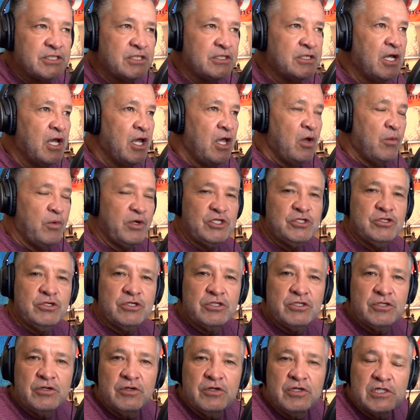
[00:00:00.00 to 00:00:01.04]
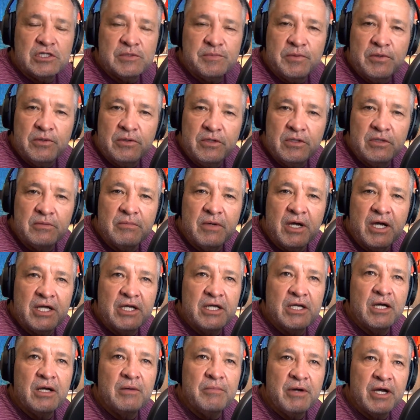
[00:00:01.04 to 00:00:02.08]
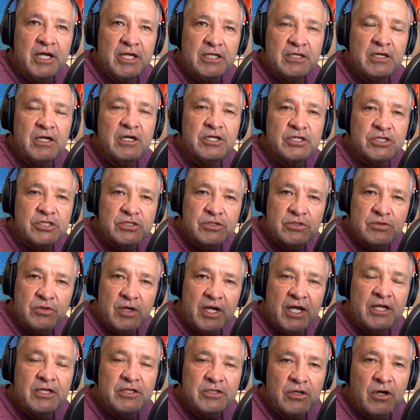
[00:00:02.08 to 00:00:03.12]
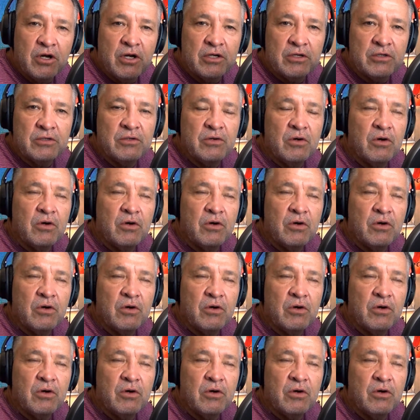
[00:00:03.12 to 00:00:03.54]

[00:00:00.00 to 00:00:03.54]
and we took turns pulling my youngest granddaughter,